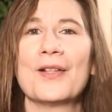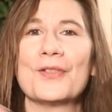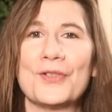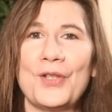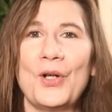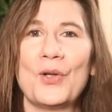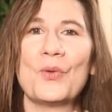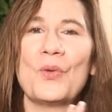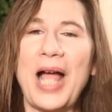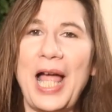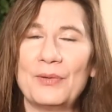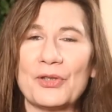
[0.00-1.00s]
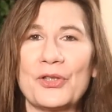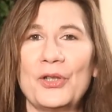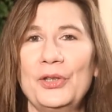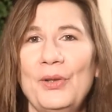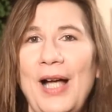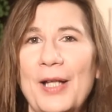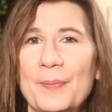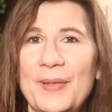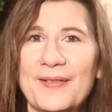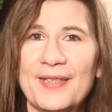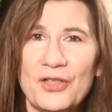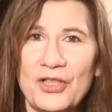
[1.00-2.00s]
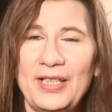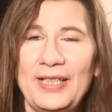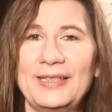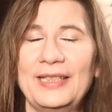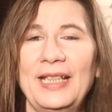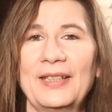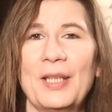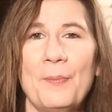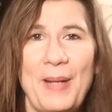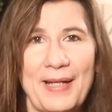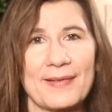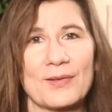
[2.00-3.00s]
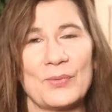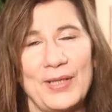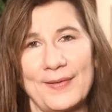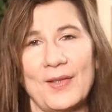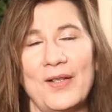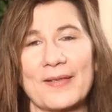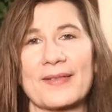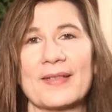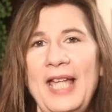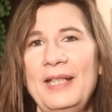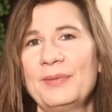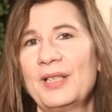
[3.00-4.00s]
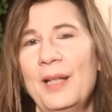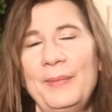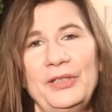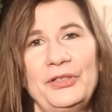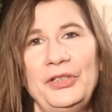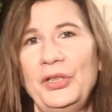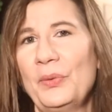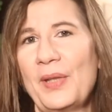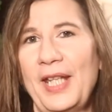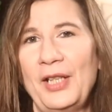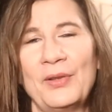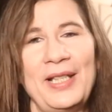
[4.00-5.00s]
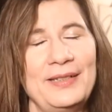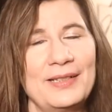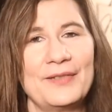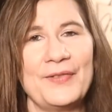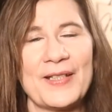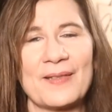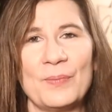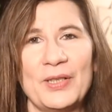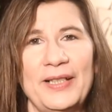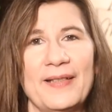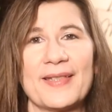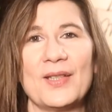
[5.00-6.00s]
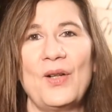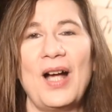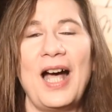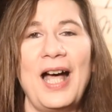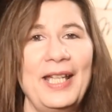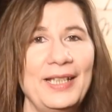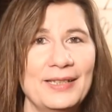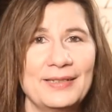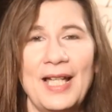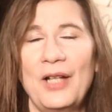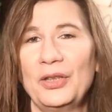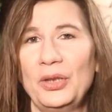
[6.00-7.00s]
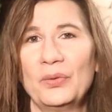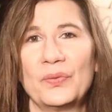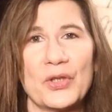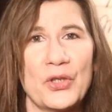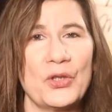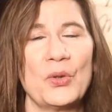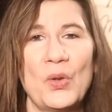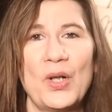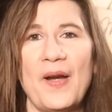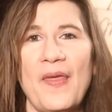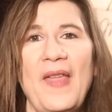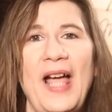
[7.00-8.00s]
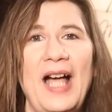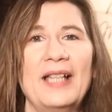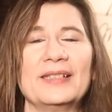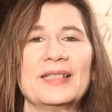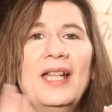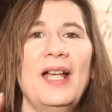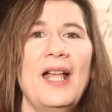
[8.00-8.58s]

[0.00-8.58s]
So I will show you how to position it to get the best results. I am coming to you with a great deal of experience, so I can tell you for sure that